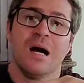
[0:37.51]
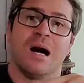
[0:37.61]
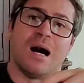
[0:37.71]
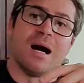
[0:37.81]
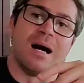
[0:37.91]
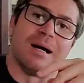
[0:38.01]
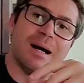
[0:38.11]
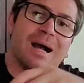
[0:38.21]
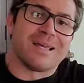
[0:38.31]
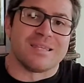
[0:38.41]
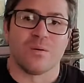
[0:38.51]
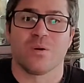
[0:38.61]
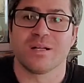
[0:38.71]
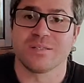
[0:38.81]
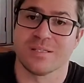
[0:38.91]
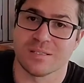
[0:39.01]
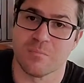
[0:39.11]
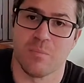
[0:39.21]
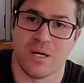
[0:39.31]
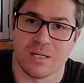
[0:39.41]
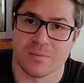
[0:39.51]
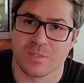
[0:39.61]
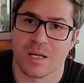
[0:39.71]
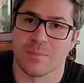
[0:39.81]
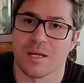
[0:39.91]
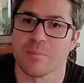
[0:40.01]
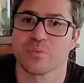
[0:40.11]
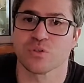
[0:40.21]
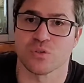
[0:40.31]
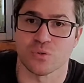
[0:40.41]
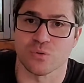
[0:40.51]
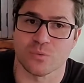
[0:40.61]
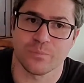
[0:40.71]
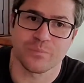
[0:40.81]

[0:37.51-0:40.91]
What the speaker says: I think we're going to see some bottoms coming up soon.